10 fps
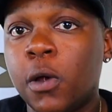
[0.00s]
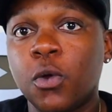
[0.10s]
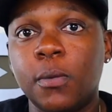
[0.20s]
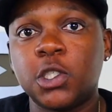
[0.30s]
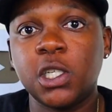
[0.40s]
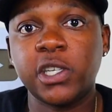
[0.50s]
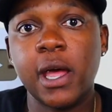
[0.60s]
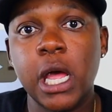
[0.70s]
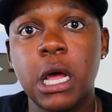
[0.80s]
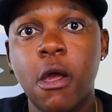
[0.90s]
You wanna chit
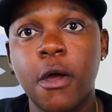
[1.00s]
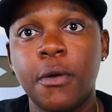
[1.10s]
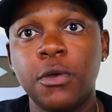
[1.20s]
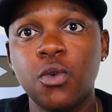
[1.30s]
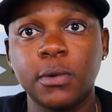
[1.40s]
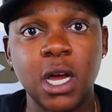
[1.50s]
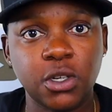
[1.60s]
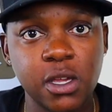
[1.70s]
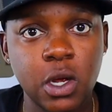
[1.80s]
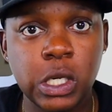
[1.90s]
chat? You wanna talk
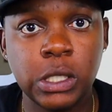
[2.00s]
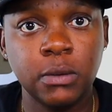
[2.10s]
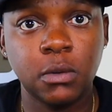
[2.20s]
to you?